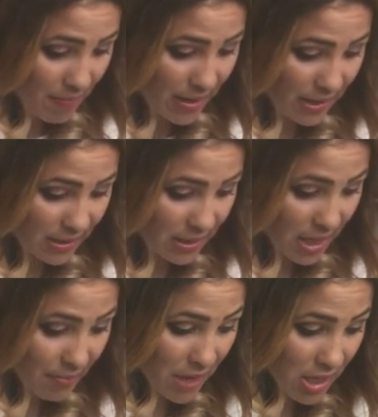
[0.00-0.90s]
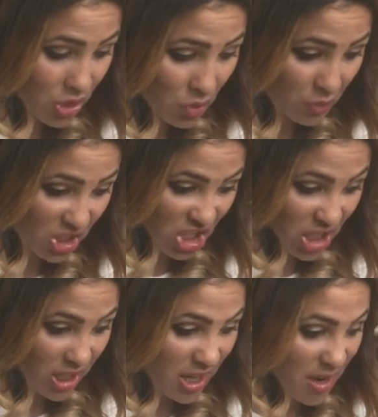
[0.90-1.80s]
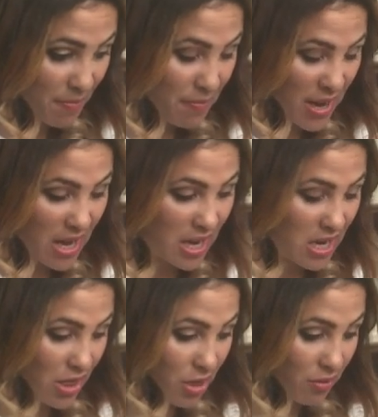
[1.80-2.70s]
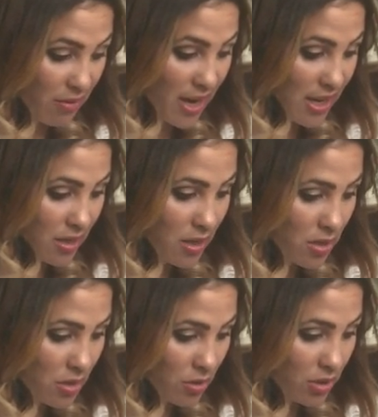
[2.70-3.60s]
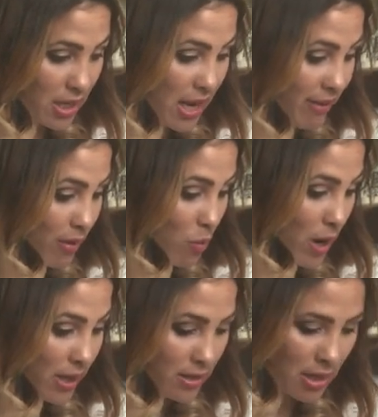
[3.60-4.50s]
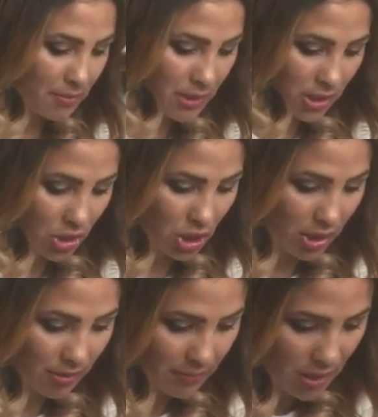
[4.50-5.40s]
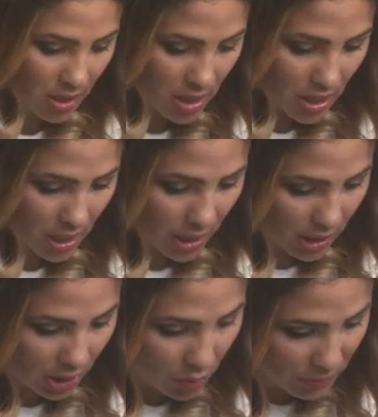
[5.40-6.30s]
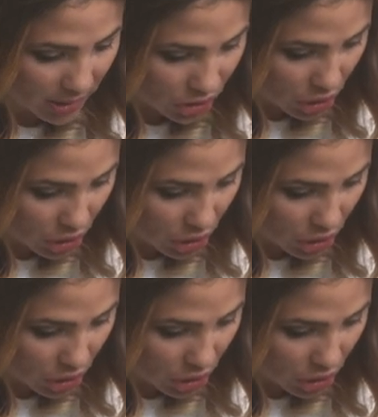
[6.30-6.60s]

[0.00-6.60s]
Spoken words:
but I'm not switching my thread. So it's gonna have a white top stitching and it'll be